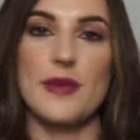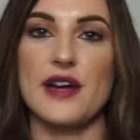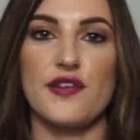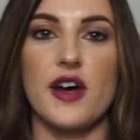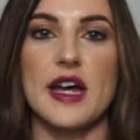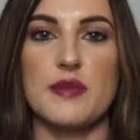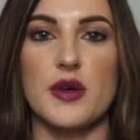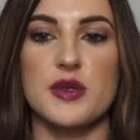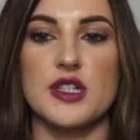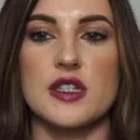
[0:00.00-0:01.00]
They're fine, but
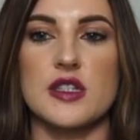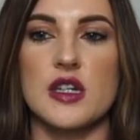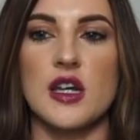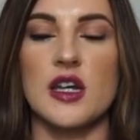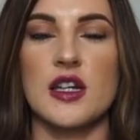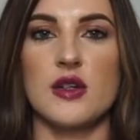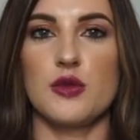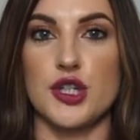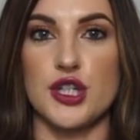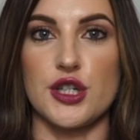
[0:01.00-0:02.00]
we
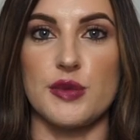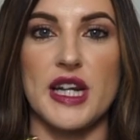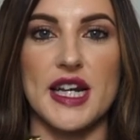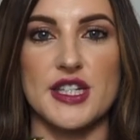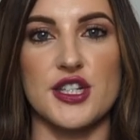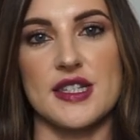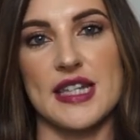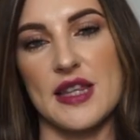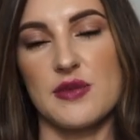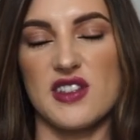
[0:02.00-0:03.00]
like to just take them